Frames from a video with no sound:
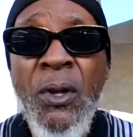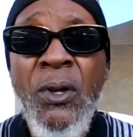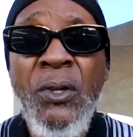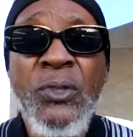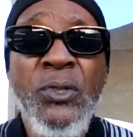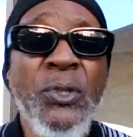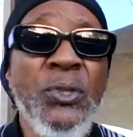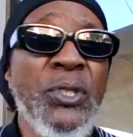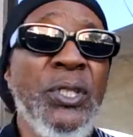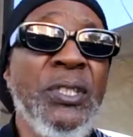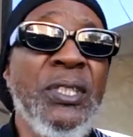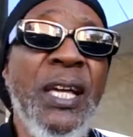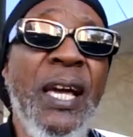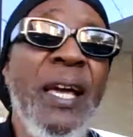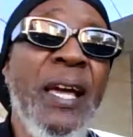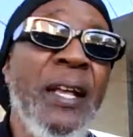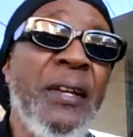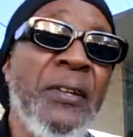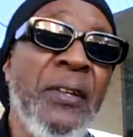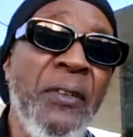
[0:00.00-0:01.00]
So since I
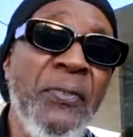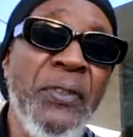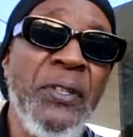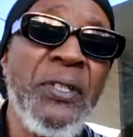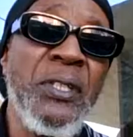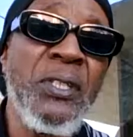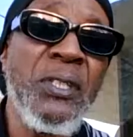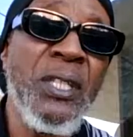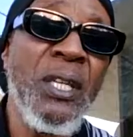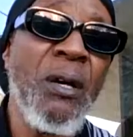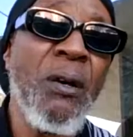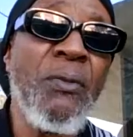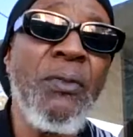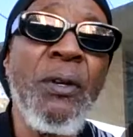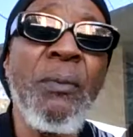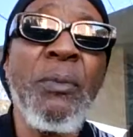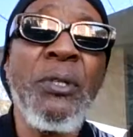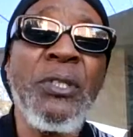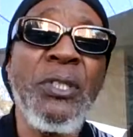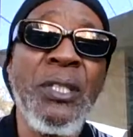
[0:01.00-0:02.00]
had nothing to tell
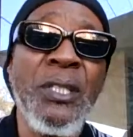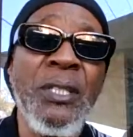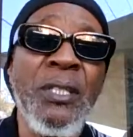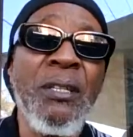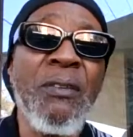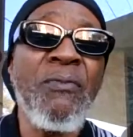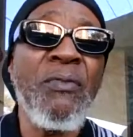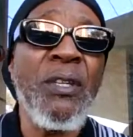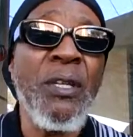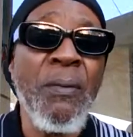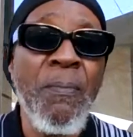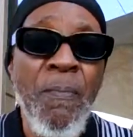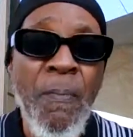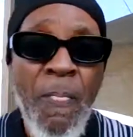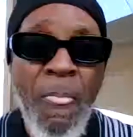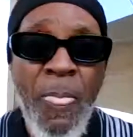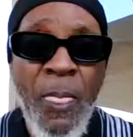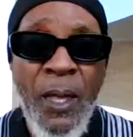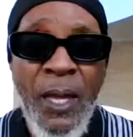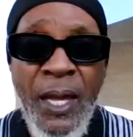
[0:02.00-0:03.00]
them or to give them
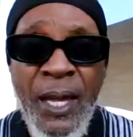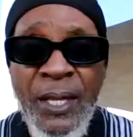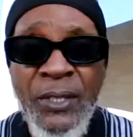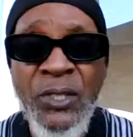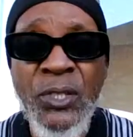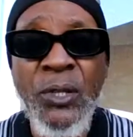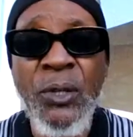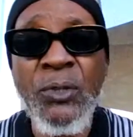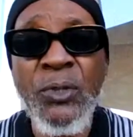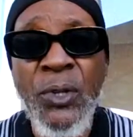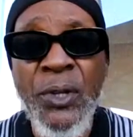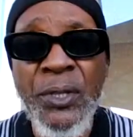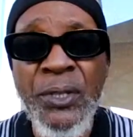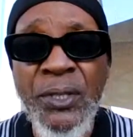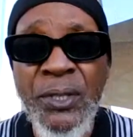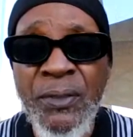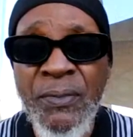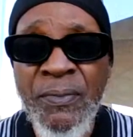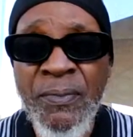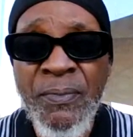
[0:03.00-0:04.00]
as an
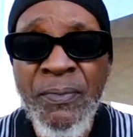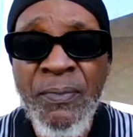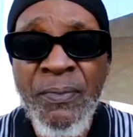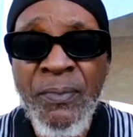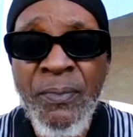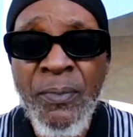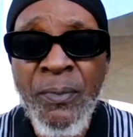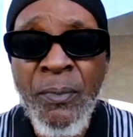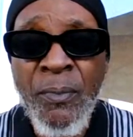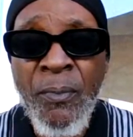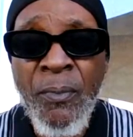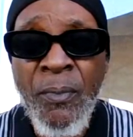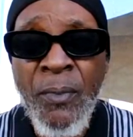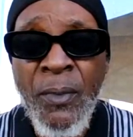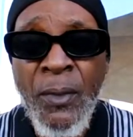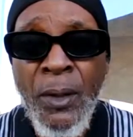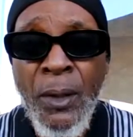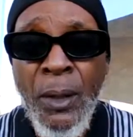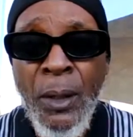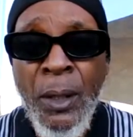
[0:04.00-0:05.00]
alternative,
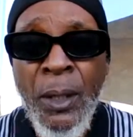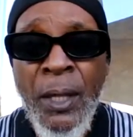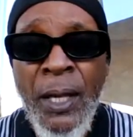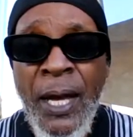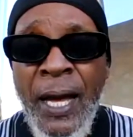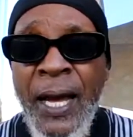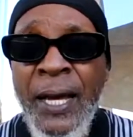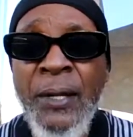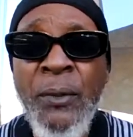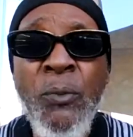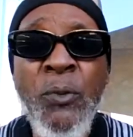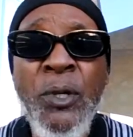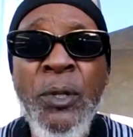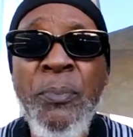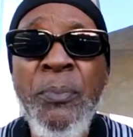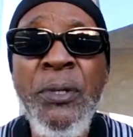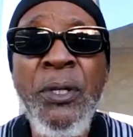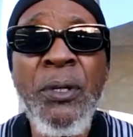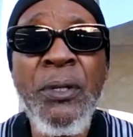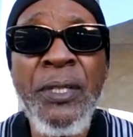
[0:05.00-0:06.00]
I didn't want to
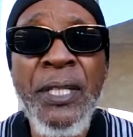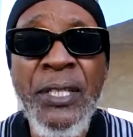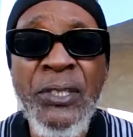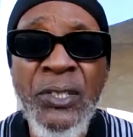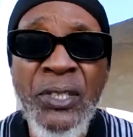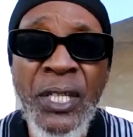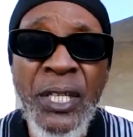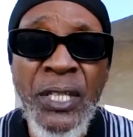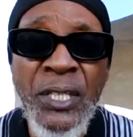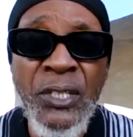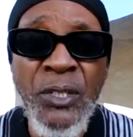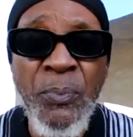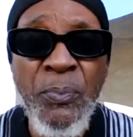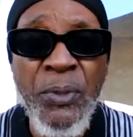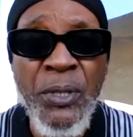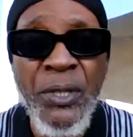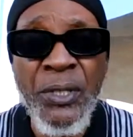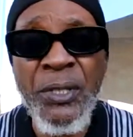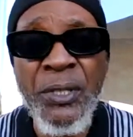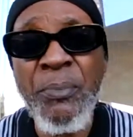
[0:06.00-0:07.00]
be on that stage
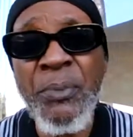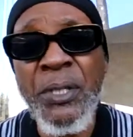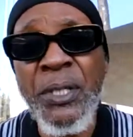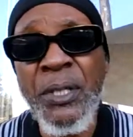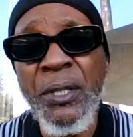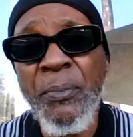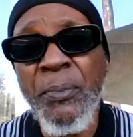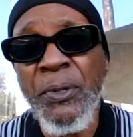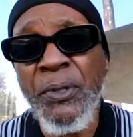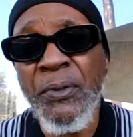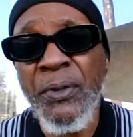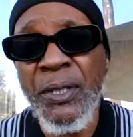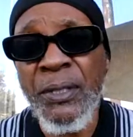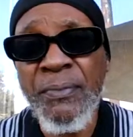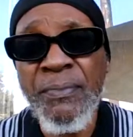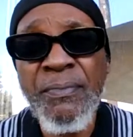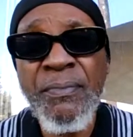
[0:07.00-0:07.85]
appearing to be a hypocrite.